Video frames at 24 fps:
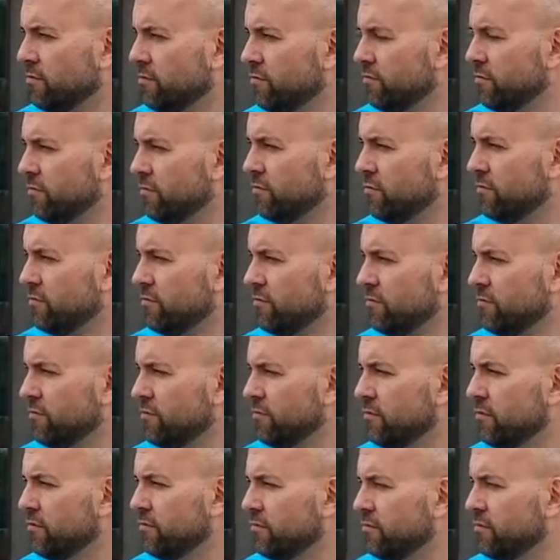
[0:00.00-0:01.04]

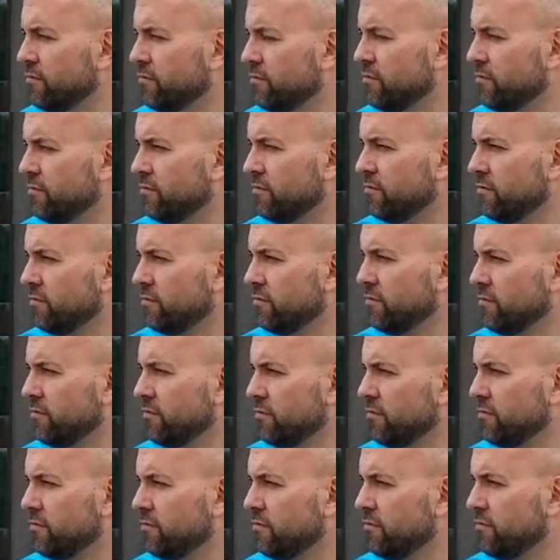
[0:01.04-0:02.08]

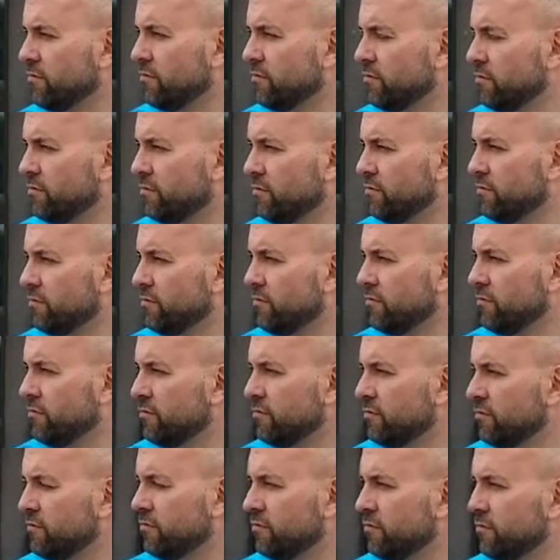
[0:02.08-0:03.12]

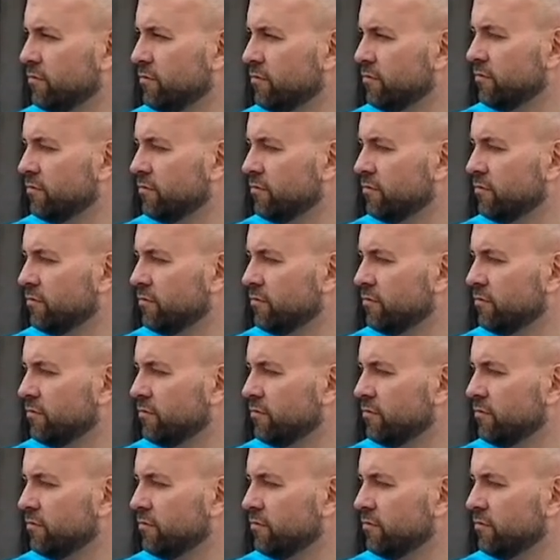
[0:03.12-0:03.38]
(silent)